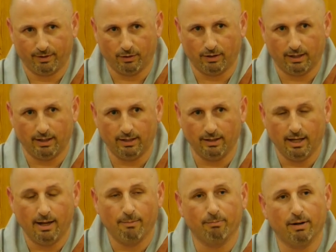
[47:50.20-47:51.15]
Okay,
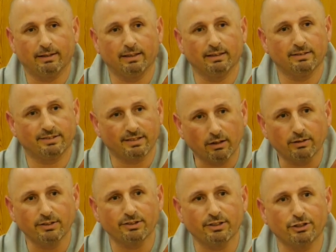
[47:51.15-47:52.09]
but in
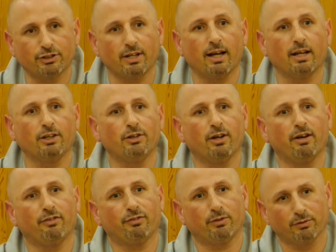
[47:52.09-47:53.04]
Southeast Asia you
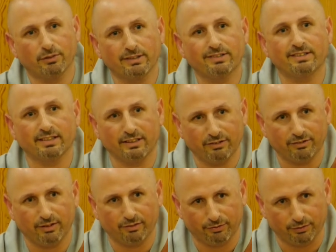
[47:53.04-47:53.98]
have to receive
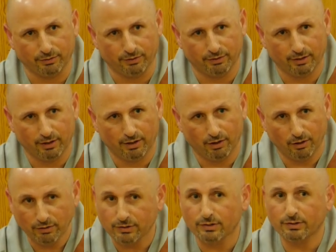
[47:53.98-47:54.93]
the food.
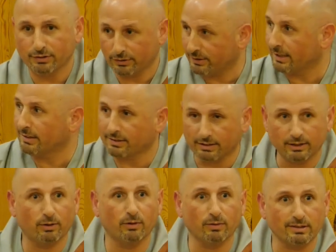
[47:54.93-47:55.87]
Also, Seung Sahn
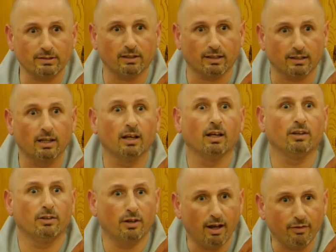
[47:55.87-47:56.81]
Sunim always told us
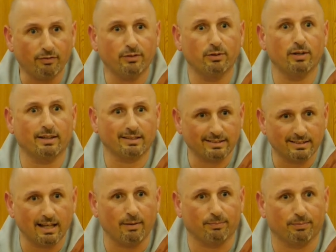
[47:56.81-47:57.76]
you have to
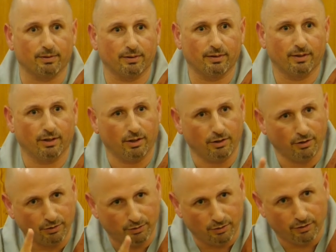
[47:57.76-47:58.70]
accept,
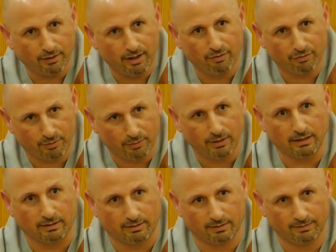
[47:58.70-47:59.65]
you don't have to
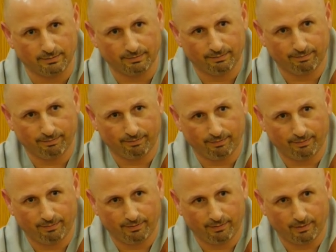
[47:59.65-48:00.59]
eat.
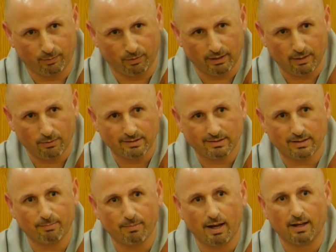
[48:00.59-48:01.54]
When I was
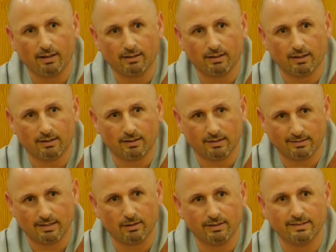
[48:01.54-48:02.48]
a monk at
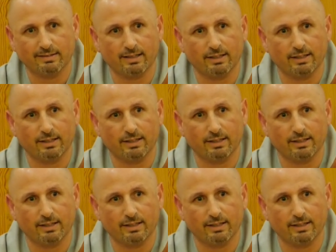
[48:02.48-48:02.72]
Southeast